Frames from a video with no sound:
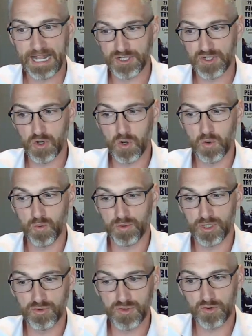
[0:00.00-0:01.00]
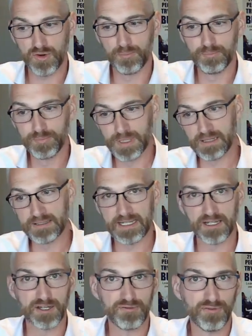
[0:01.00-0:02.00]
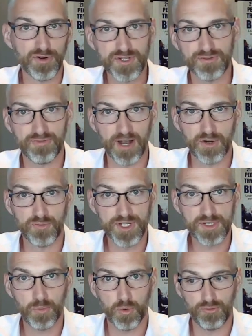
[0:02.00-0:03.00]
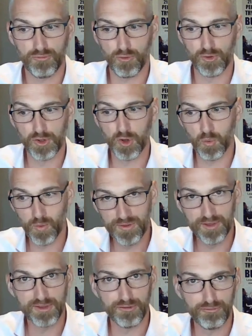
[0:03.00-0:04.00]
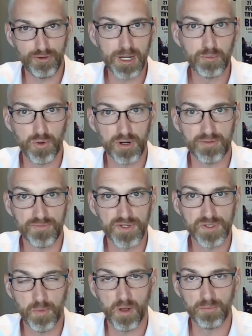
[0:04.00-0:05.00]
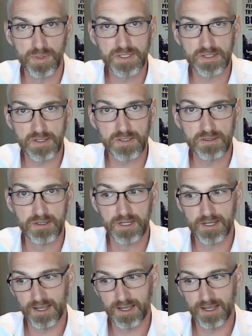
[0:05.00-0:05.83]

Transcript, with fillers: And so you're sort of building a diversified risk portfolio within the framework of the small business,